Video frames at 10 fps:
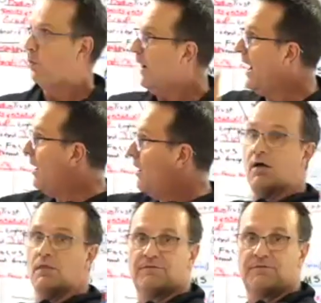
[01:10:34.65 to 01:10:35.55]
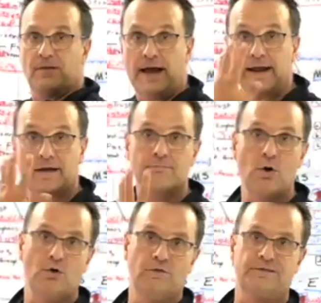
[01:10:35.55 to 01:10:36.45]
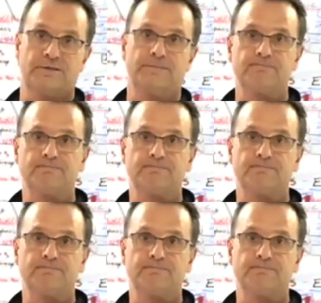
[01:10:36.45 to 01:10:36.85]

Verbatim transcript: while the flank moves.